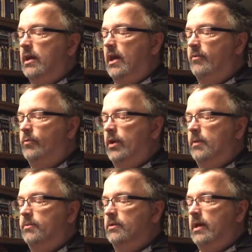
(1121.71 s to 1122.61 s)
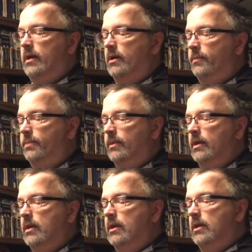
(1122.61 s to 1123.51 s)
halfway up the ladder.
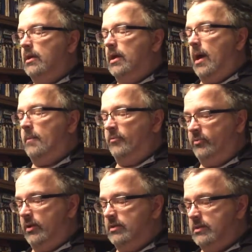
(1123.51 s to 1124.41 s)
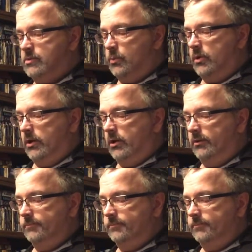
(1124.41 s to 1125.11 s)
I'm afraid this would.